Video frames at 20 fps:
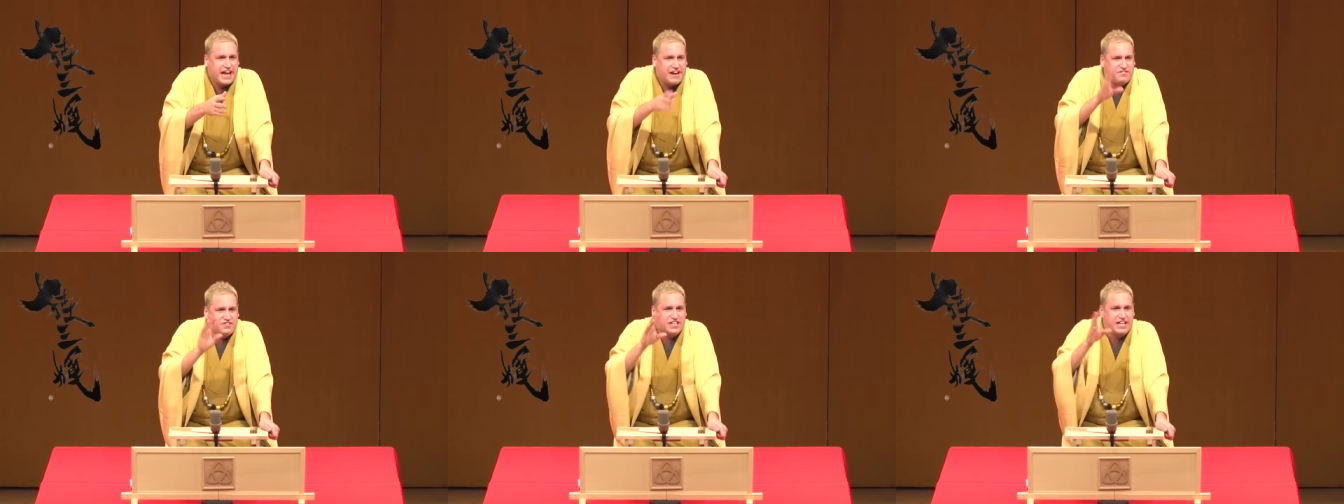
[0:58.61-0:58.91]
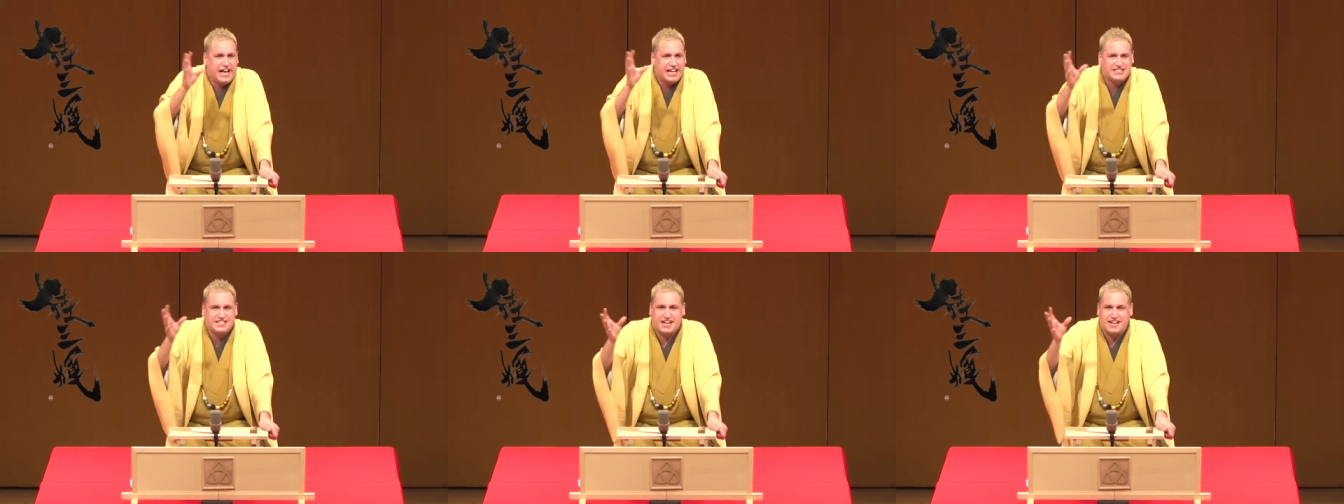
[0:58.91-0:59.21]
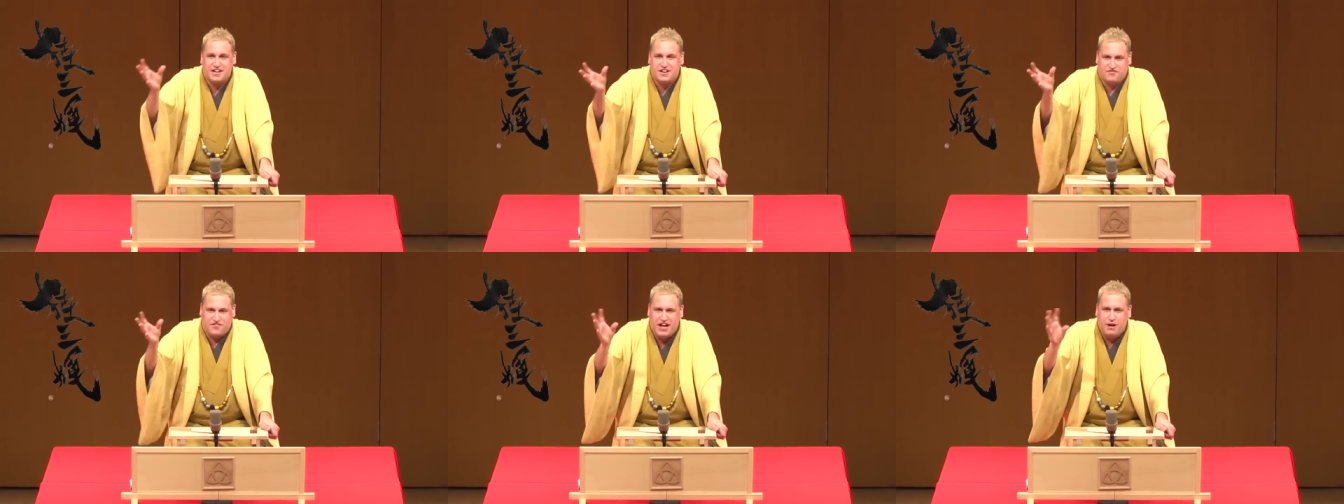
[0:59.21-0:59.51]
Everything has to
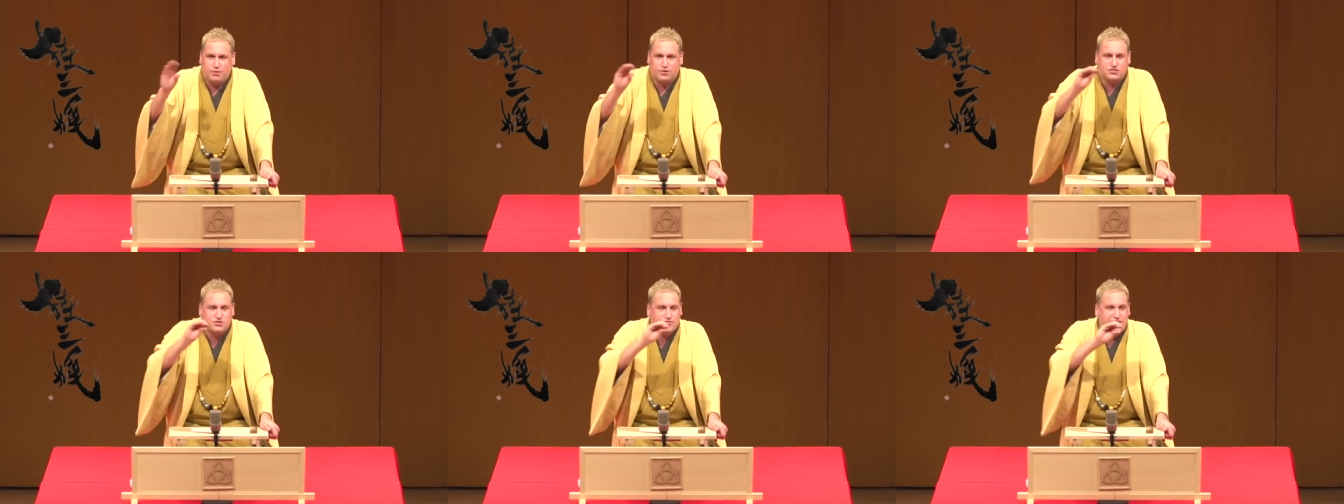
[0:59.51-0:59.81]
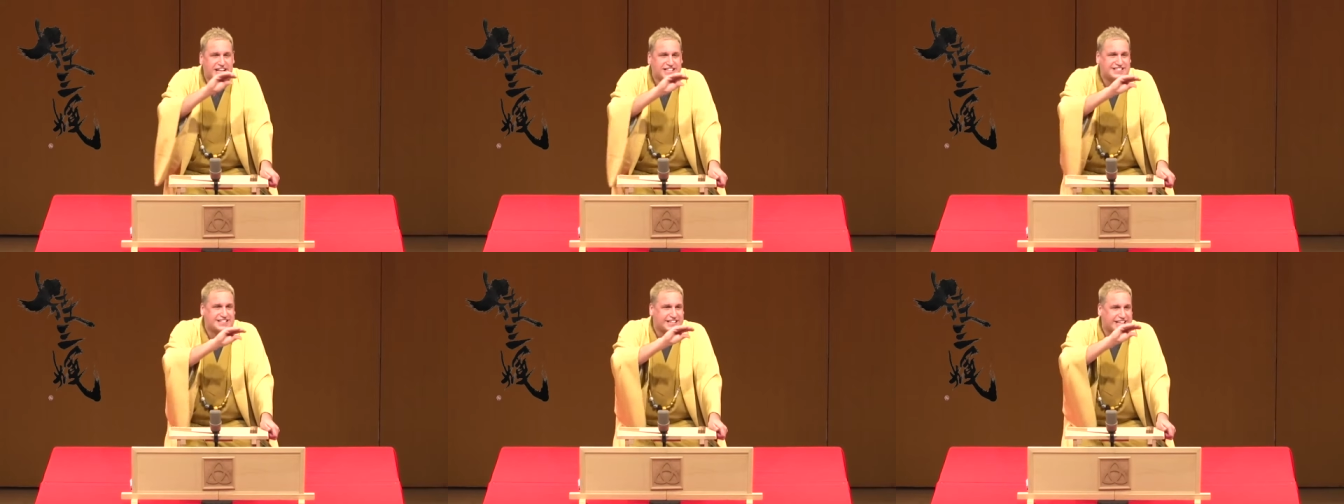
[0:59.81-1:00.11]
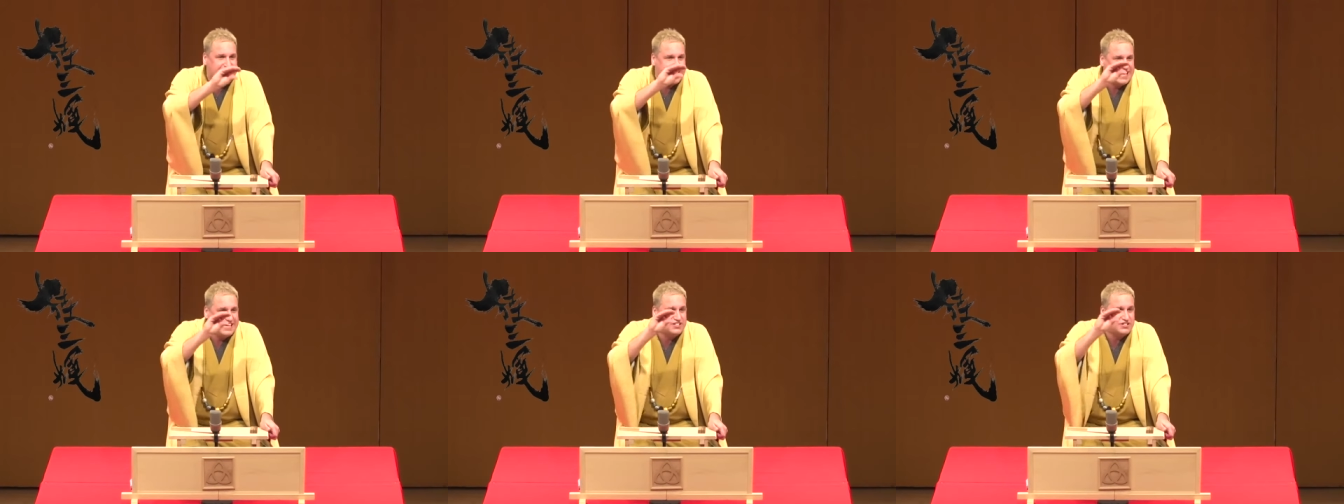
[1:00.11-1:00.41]
end in a vowel. So that's the
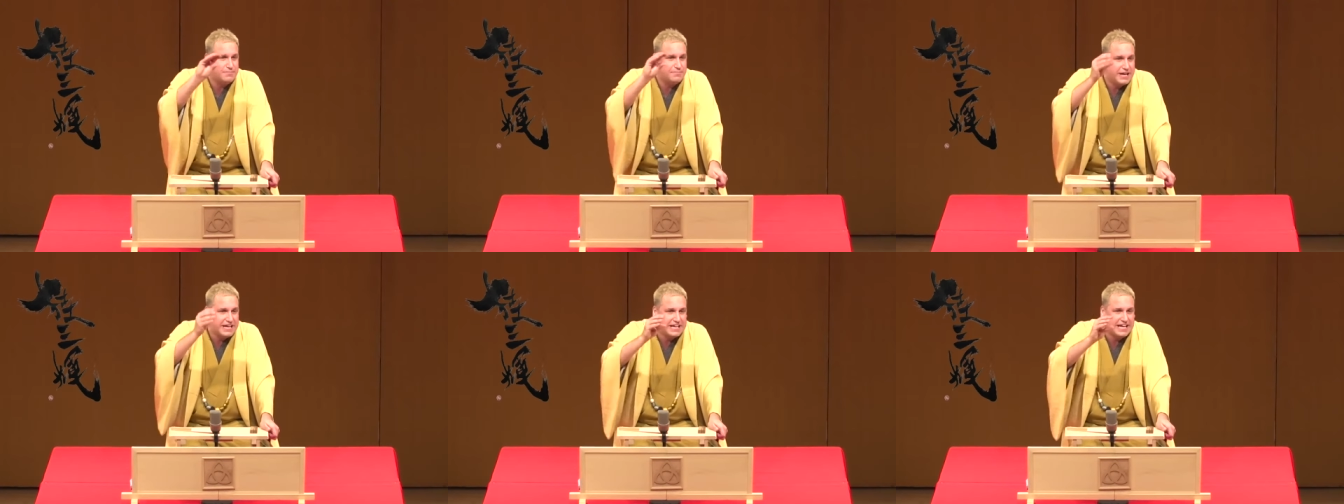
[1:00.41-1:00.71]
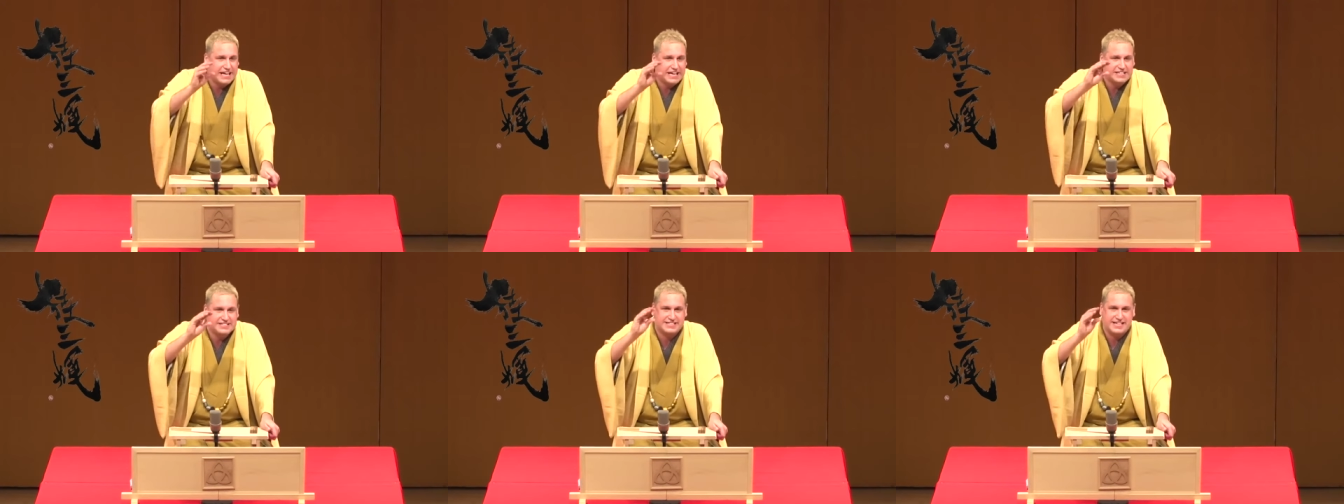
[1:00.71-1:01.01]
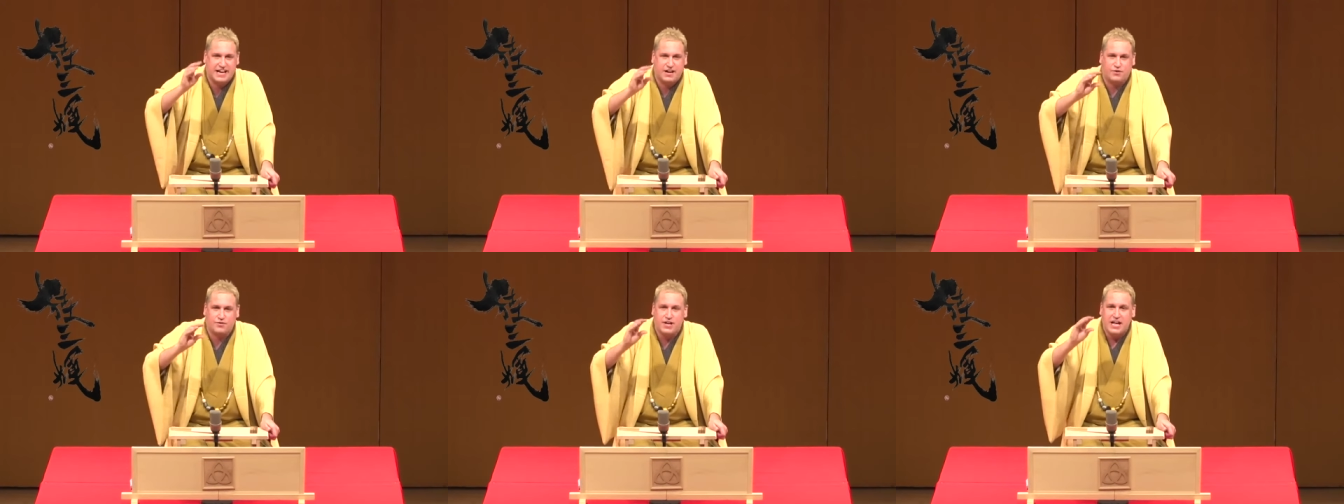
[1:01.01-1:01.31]
key to making it
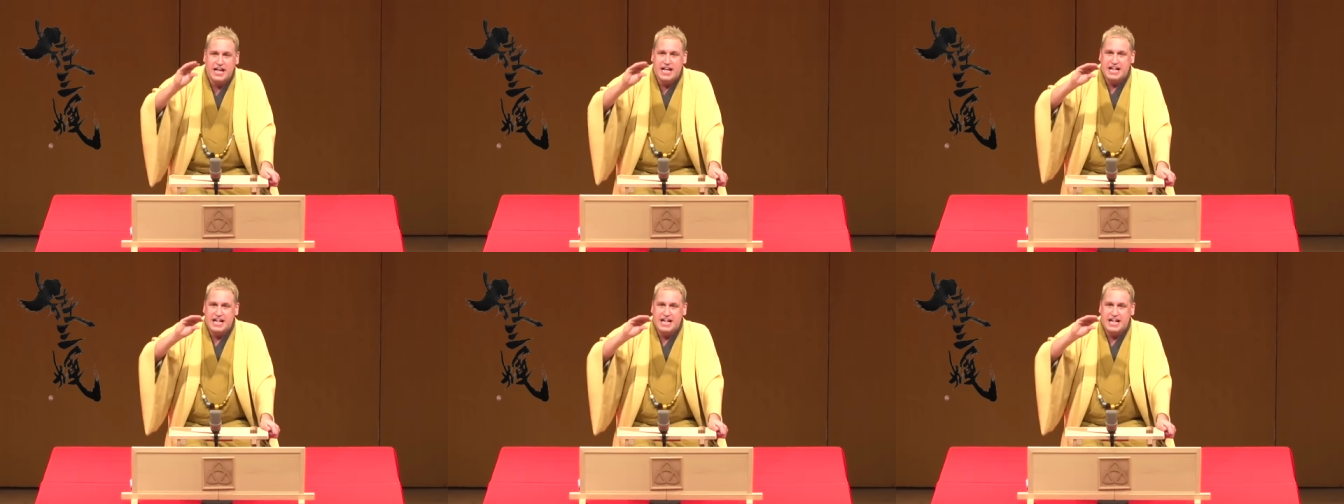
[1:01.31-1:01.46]
sound